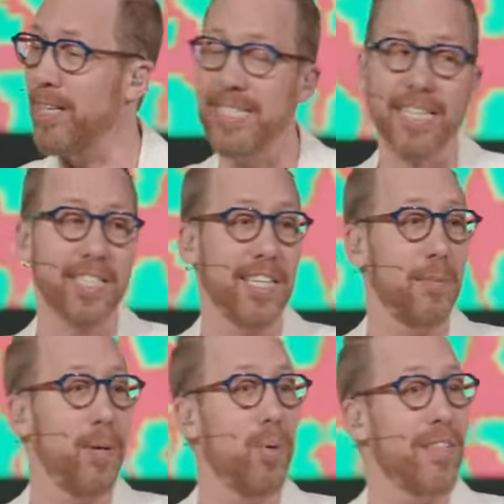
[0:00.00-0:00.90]
It's actually gonna
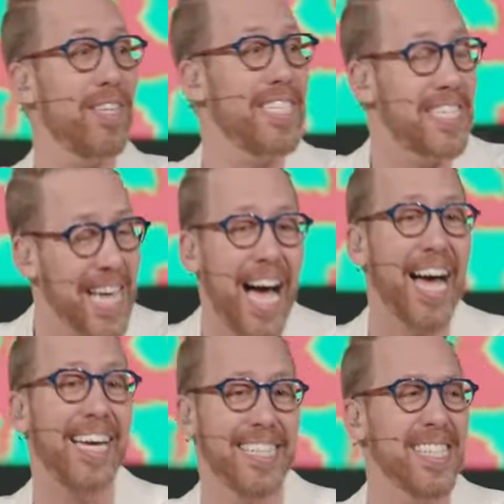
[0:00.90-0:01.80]
be one of the
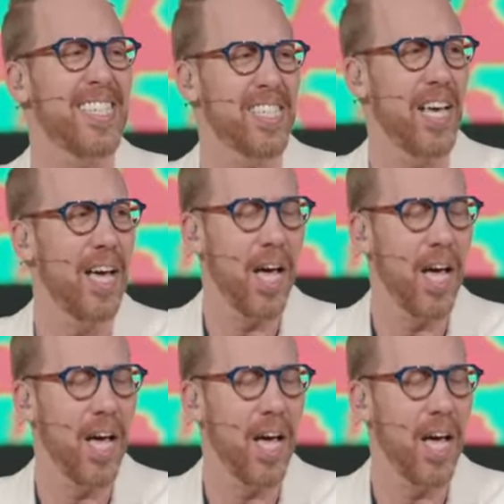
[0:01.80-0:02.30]
signs